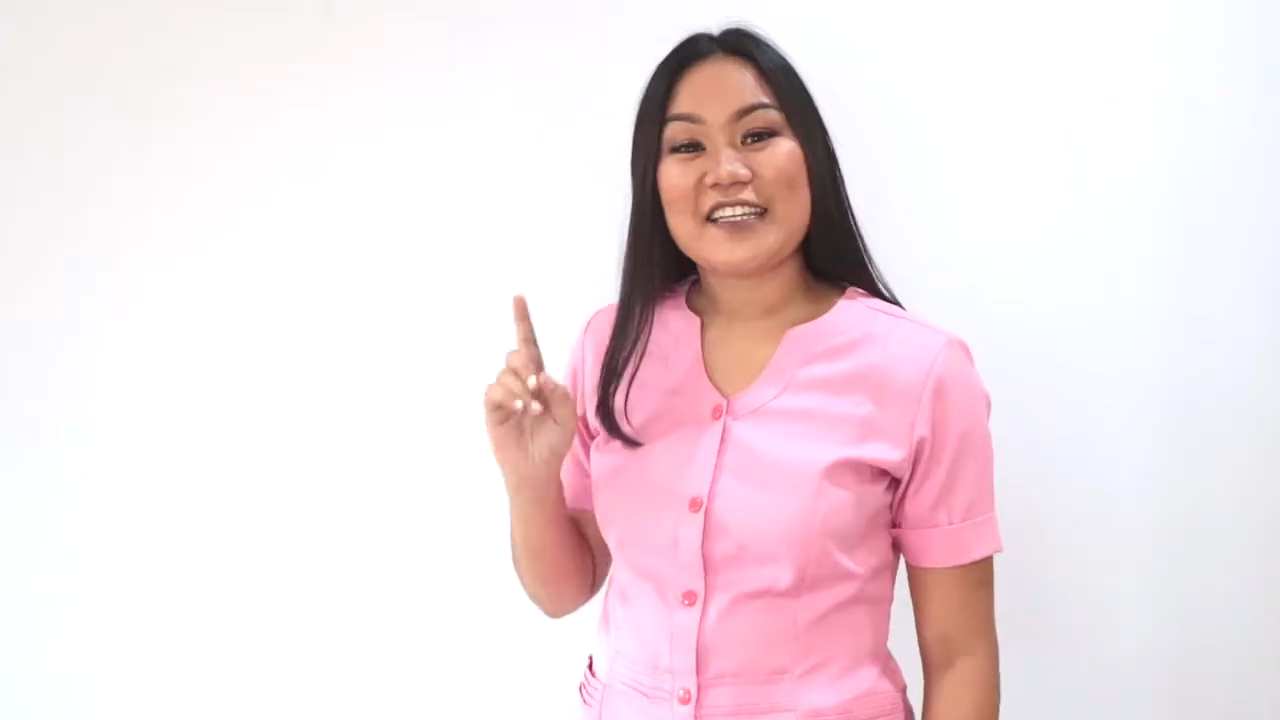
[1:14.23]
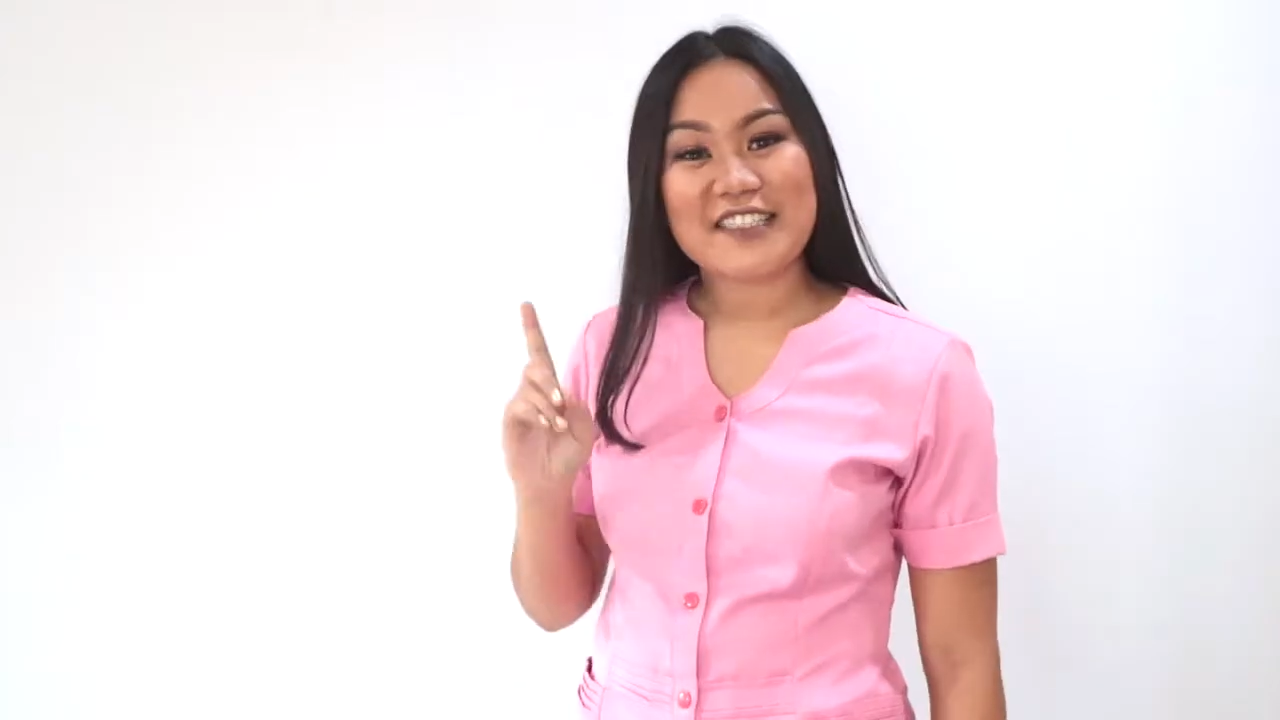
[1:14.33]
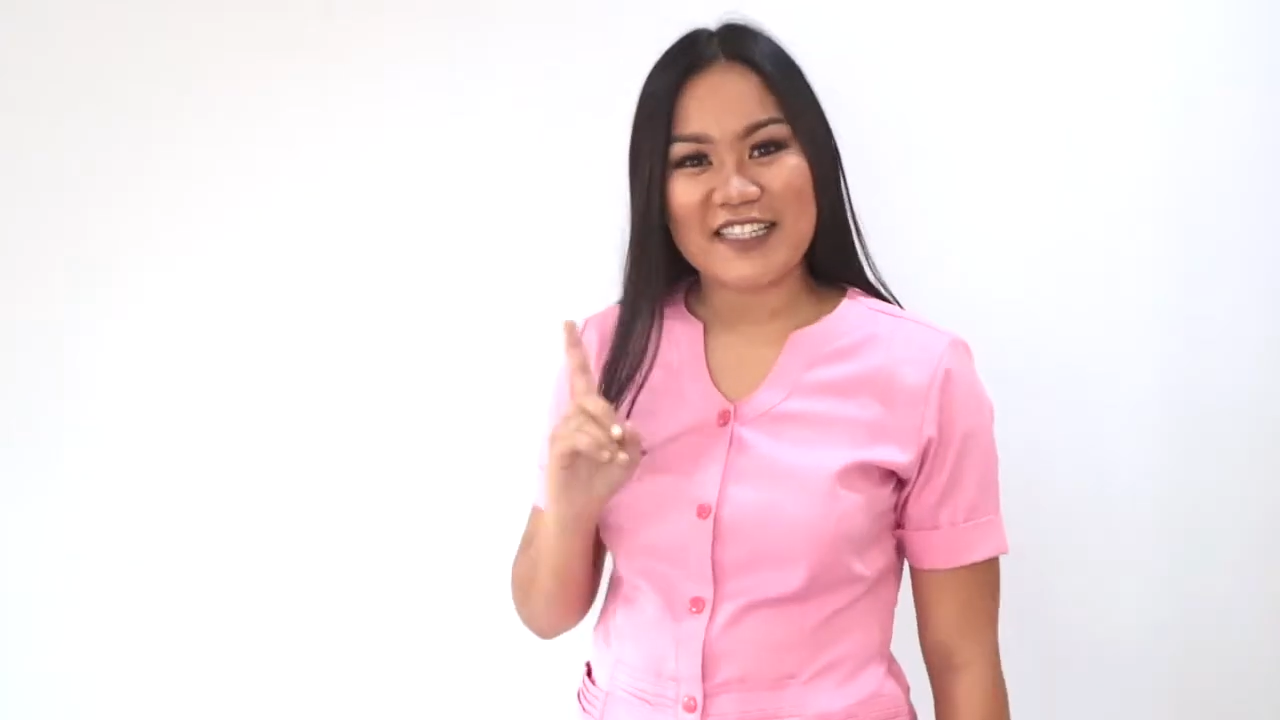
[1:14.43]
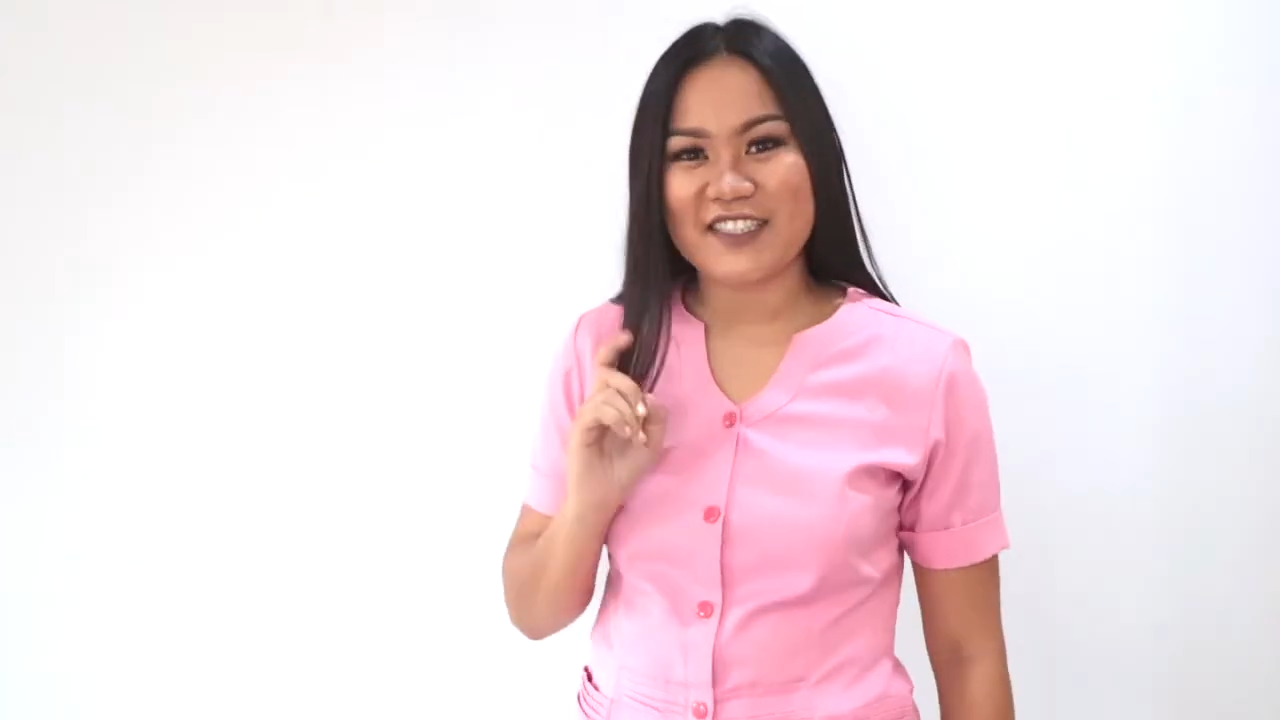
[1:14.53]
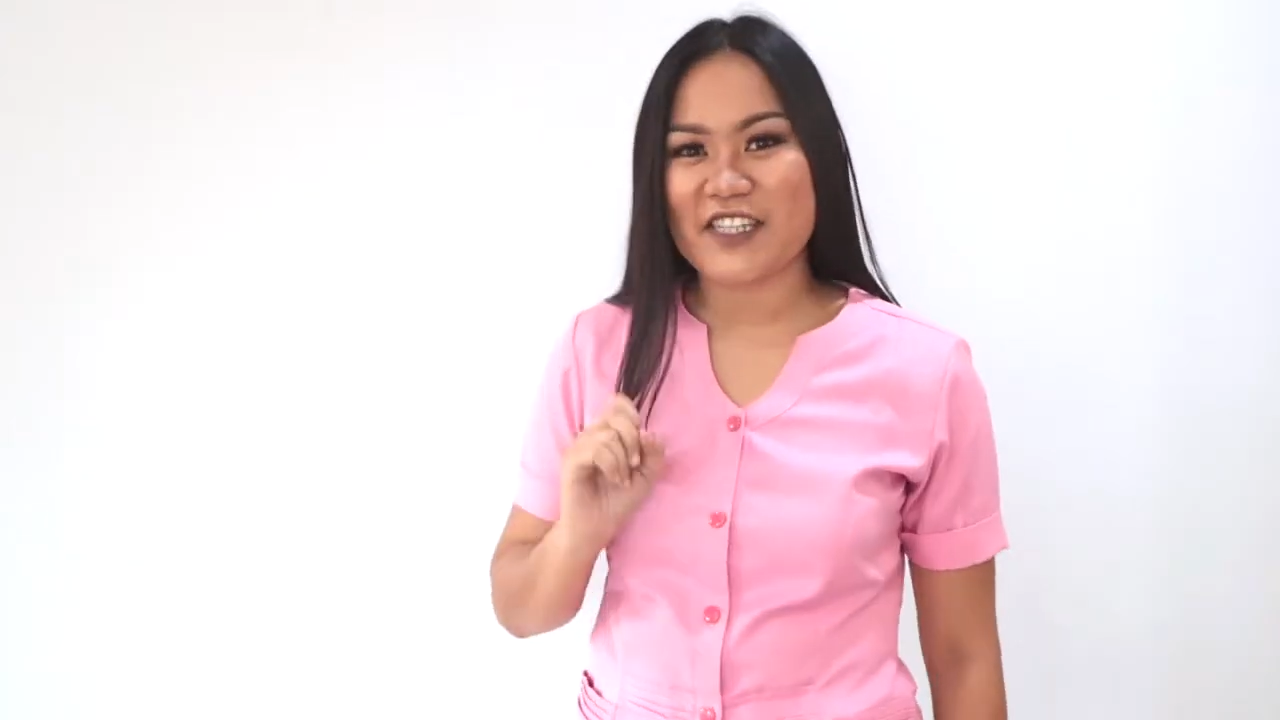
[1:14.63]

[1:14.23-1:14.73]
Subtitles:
It has the